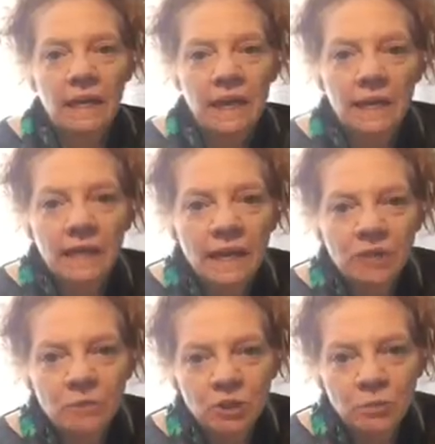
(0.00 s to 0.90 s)
And that's
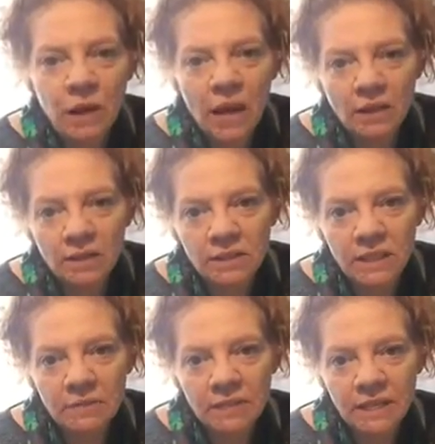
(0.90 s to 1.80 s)
what your pot looks
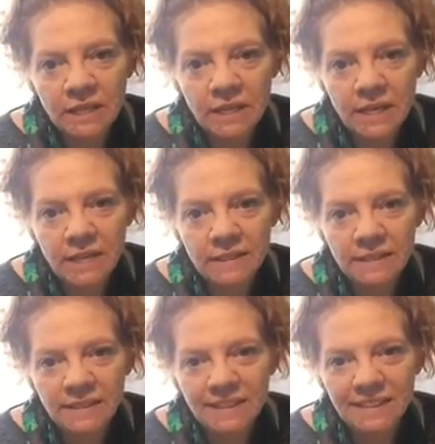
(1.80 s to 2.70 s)
like when it's done.
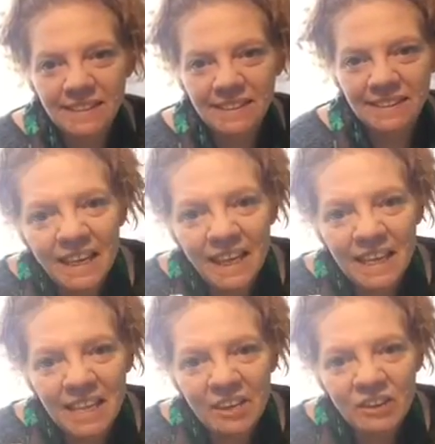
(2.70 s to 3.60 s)

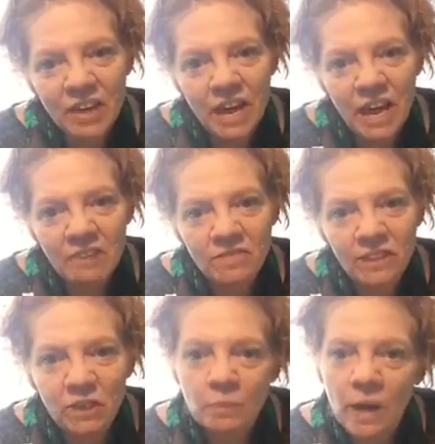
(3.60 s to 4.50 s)
And there you have a
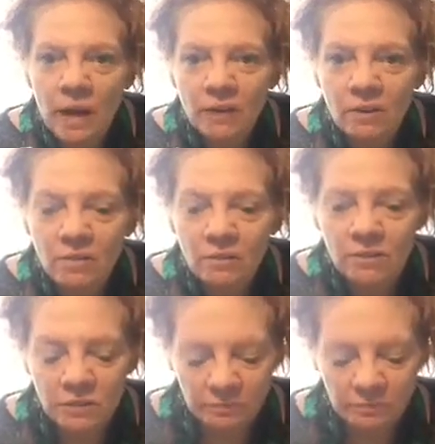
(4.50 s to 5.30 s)
little pot of gold.